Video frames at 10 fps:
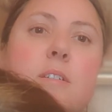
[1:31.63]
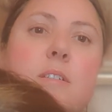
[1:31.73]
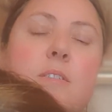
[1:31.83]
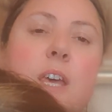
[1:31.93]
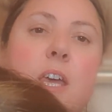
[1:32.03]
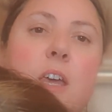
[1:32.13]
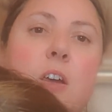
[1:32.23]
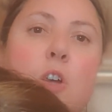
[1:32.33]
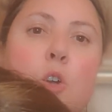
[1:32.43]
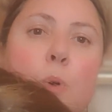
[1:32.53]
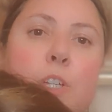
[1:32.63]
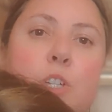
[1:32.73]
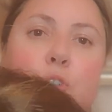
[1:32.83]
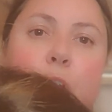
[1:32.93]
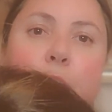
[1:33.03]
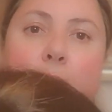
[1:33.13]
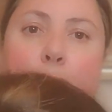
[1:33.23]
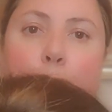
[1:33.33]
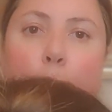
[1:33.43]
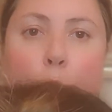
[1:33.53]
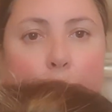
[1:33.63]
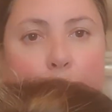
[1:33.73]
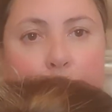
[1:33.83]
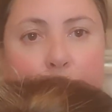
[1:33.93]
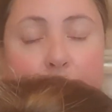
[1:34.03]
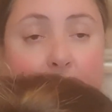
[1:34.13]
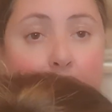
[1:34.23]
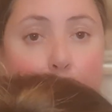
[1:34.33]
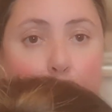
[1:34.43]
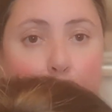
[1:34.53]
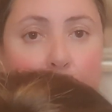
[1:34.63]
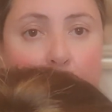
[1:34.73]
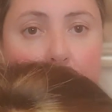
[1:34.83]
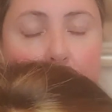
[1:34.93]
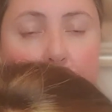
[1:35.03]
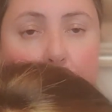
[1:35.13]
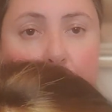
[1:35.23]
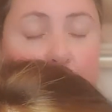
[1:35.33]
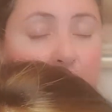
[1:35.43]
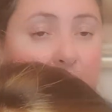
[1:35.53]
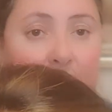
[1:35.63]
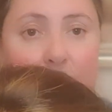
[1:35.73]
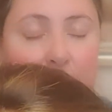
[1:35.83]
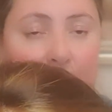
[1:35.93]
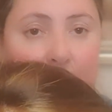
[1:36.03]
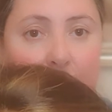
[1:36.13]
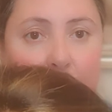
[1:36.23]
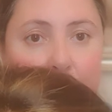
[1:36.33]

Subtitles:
the hair growing straight out of the scalp. She's hand tied.